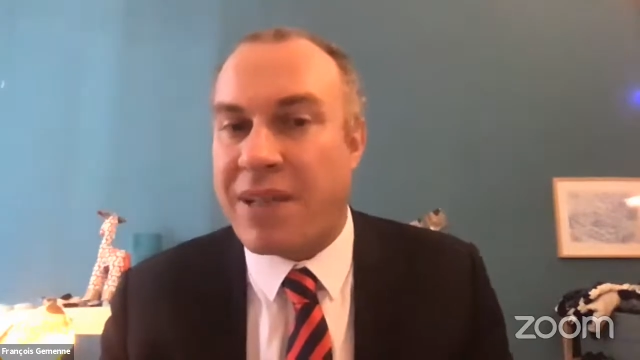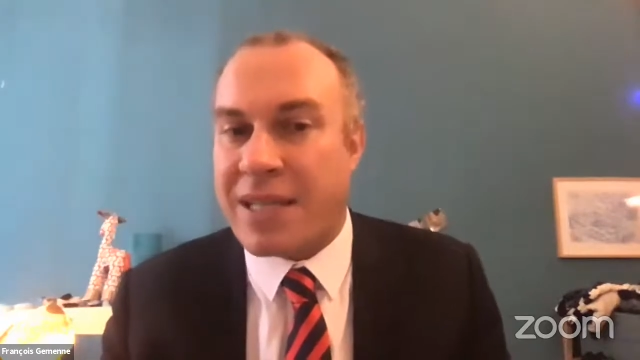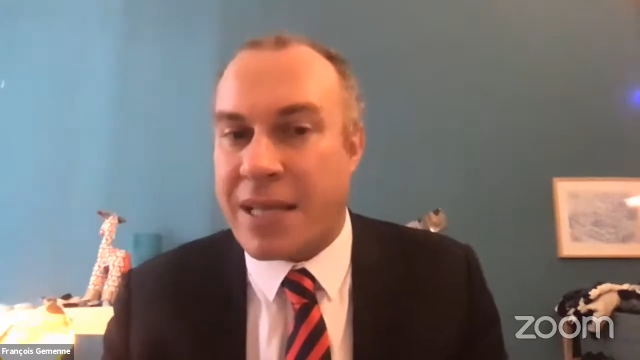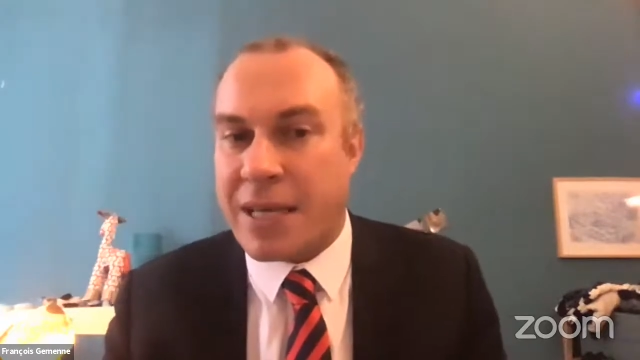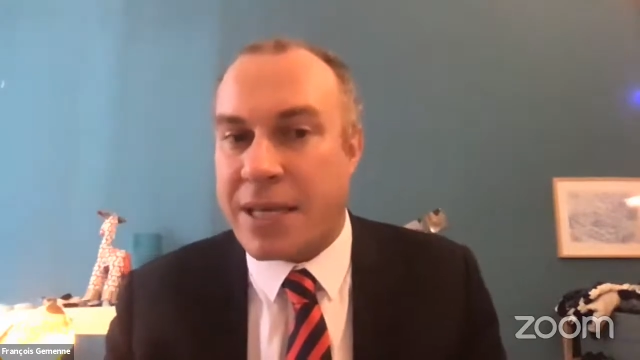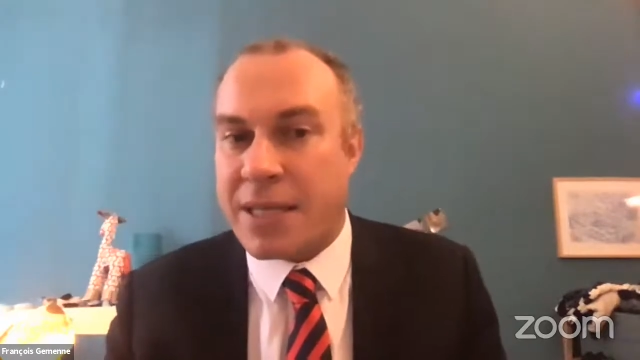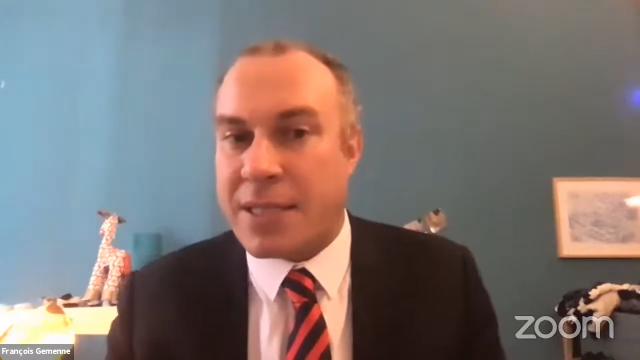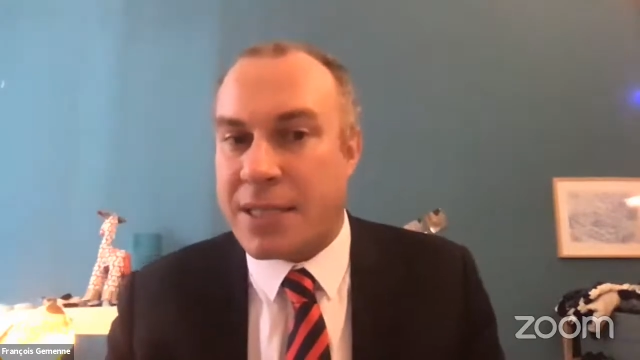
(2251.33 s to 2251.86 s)

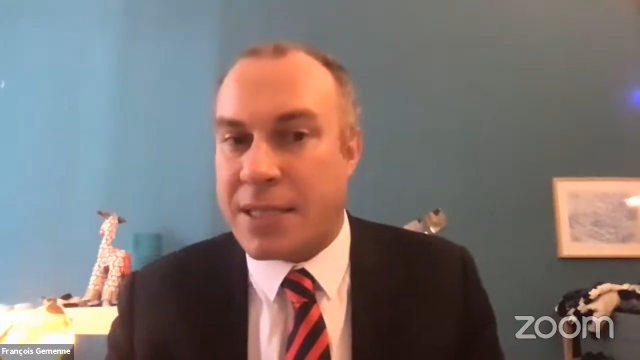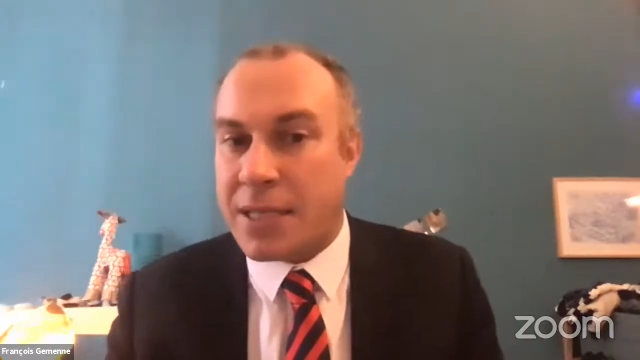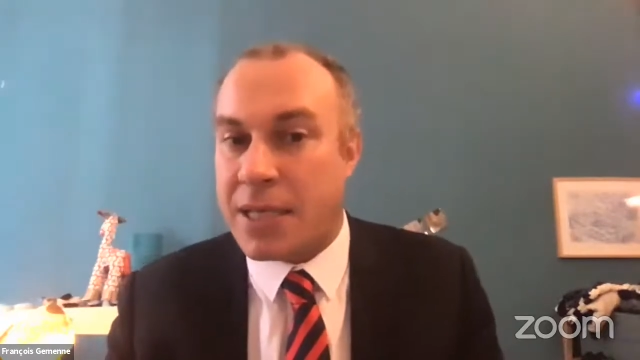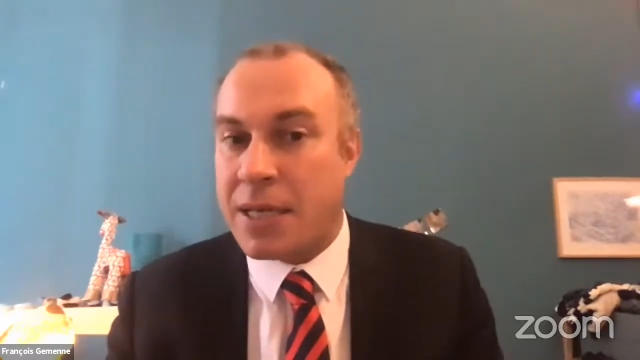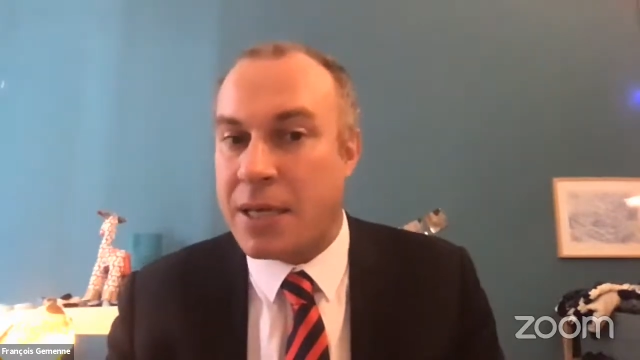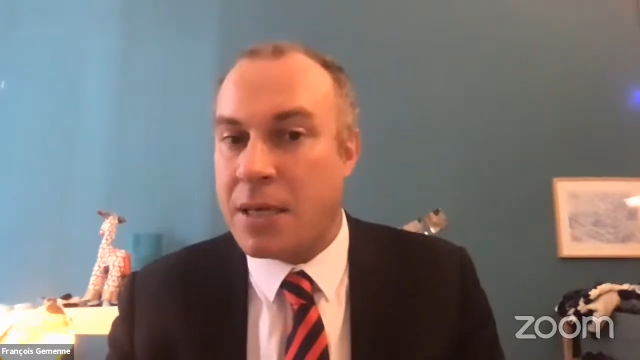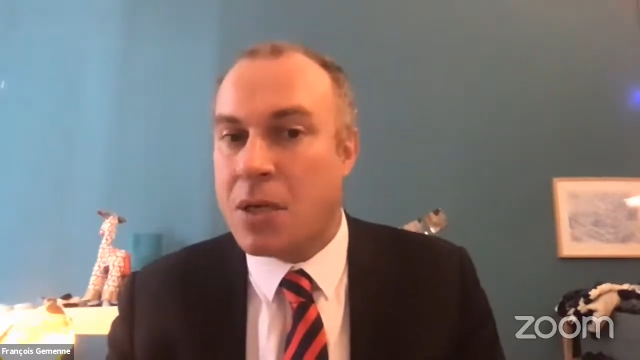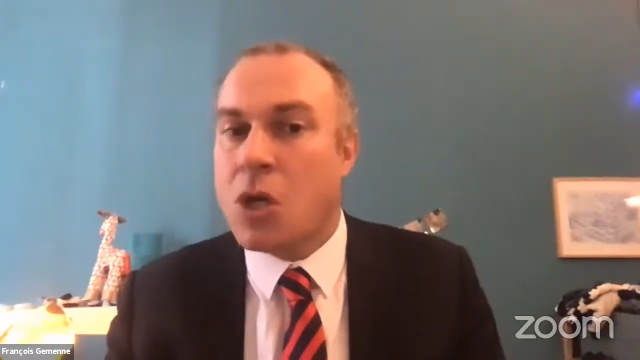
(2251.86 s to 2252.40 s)

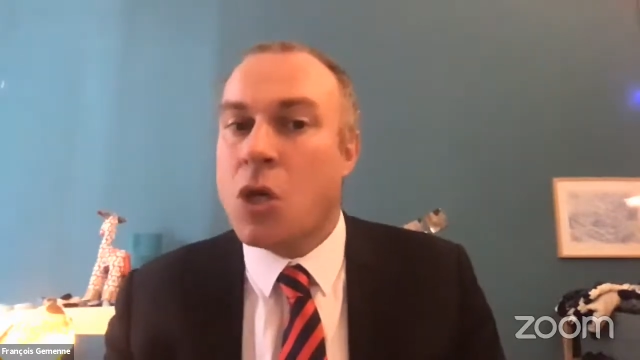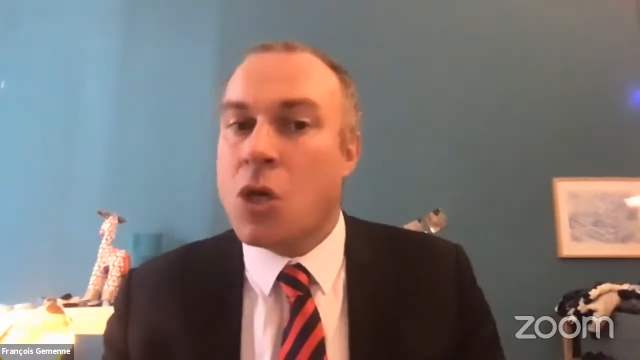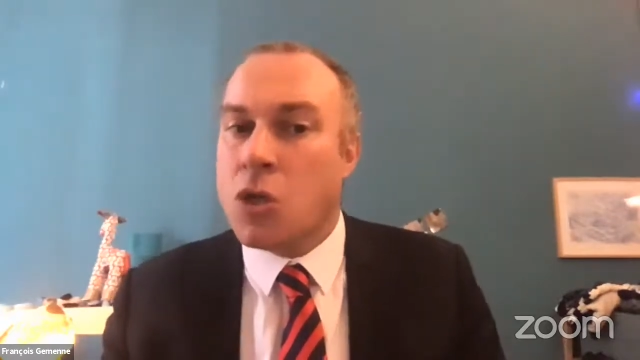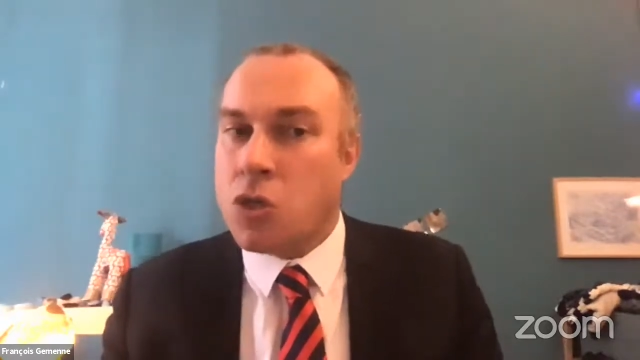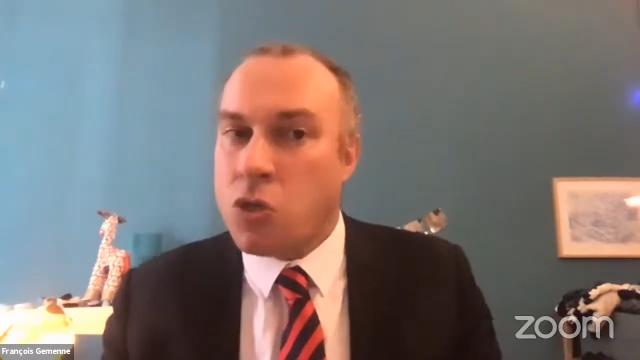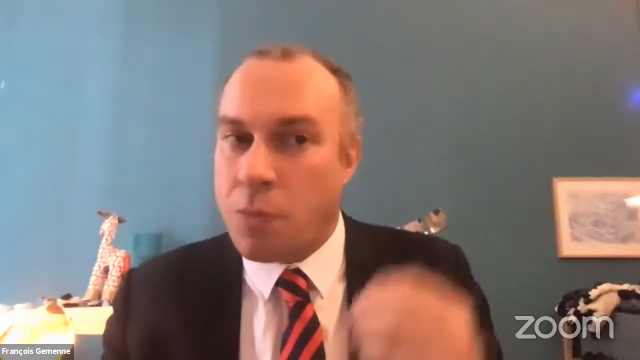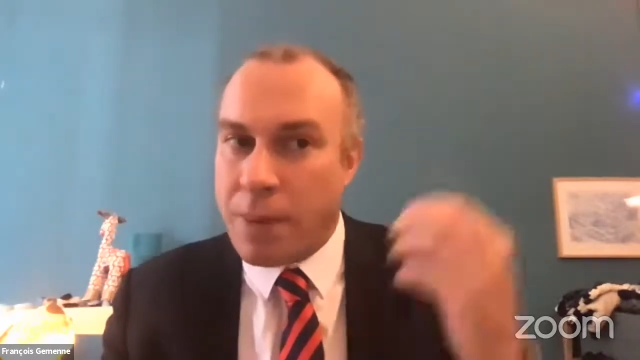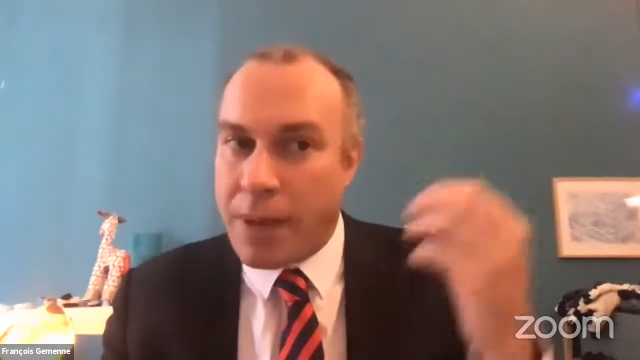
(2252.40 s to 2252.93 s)
tendency
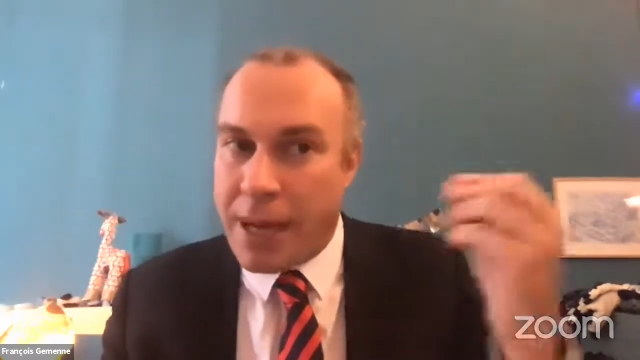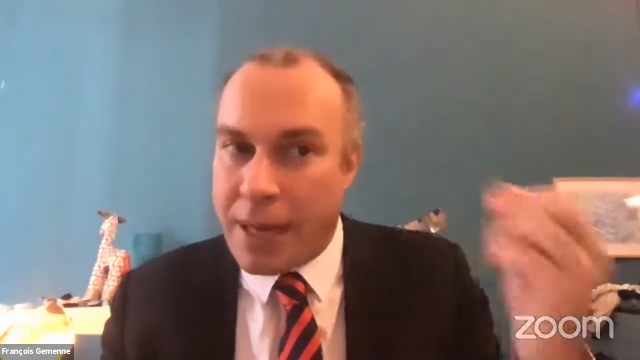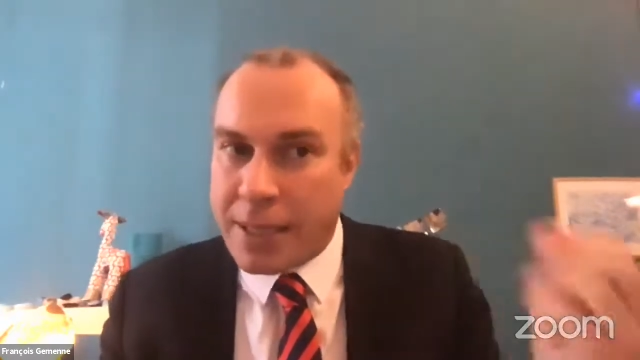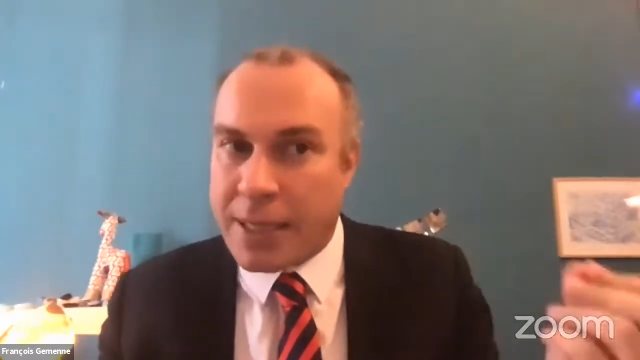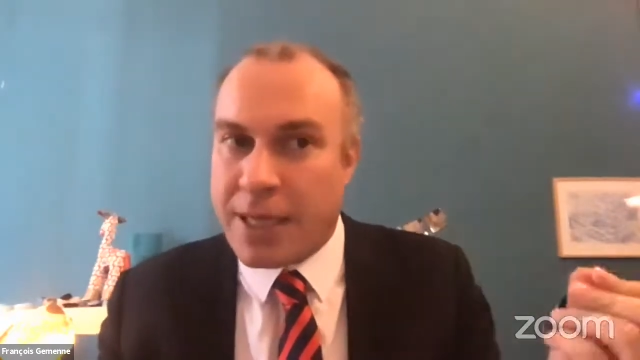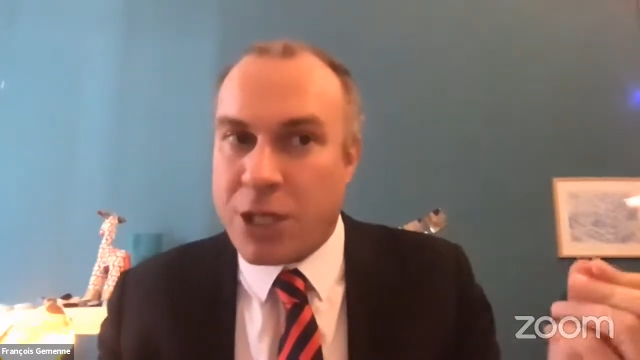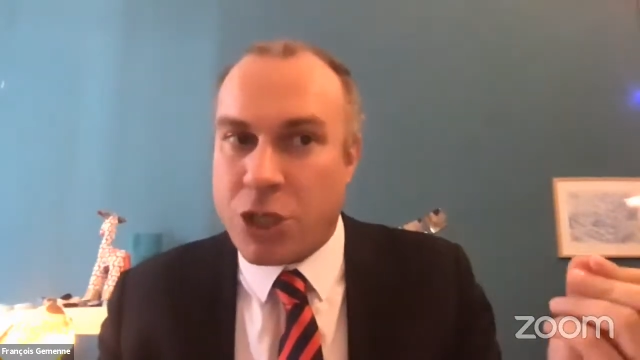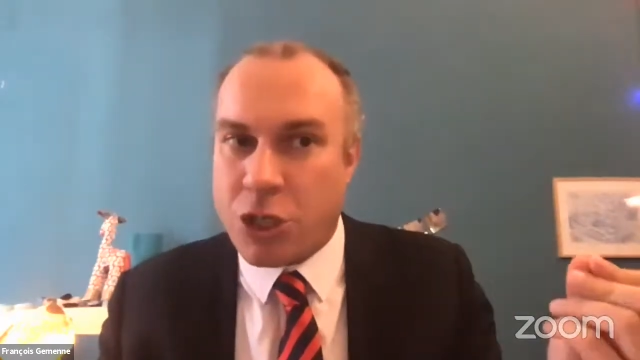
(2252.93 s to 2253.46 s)
to pay
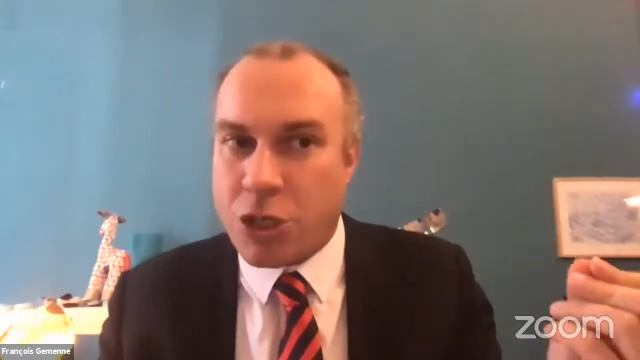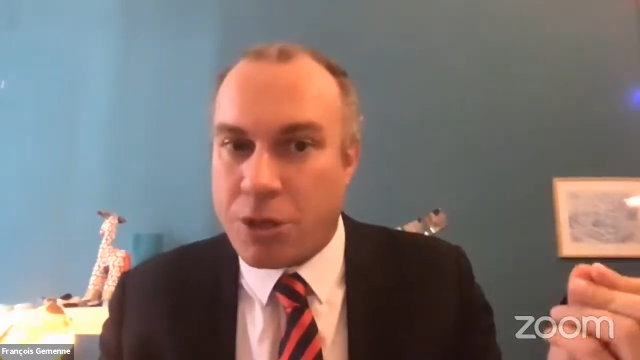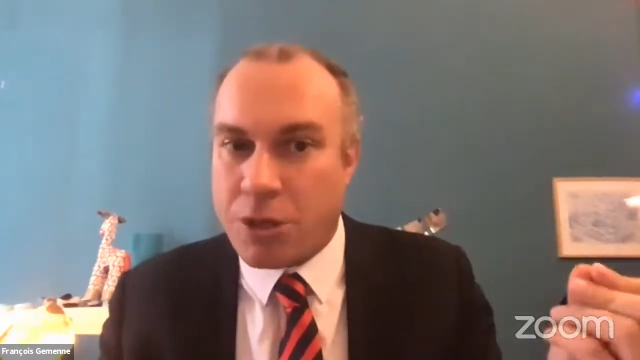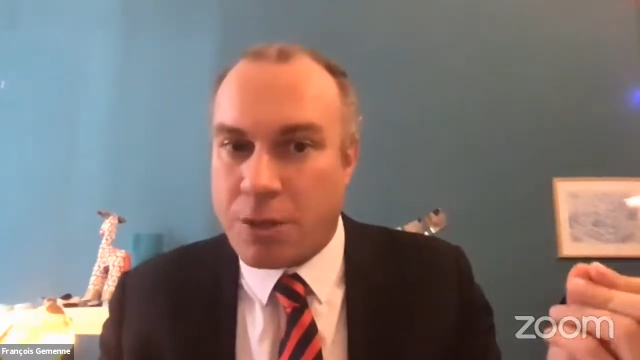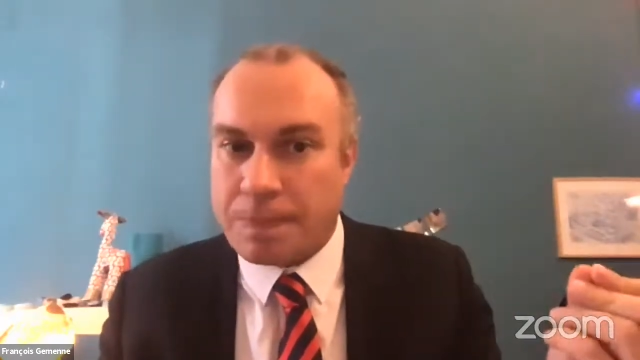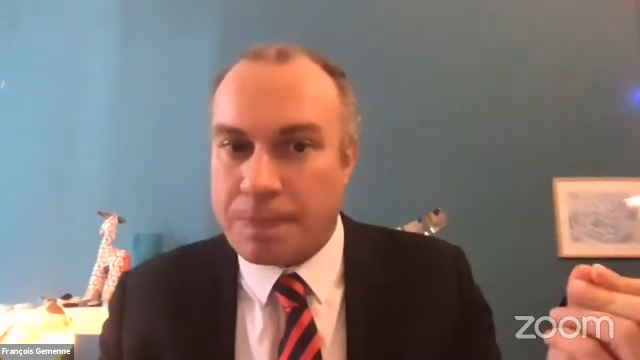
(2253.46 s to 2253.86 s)
attention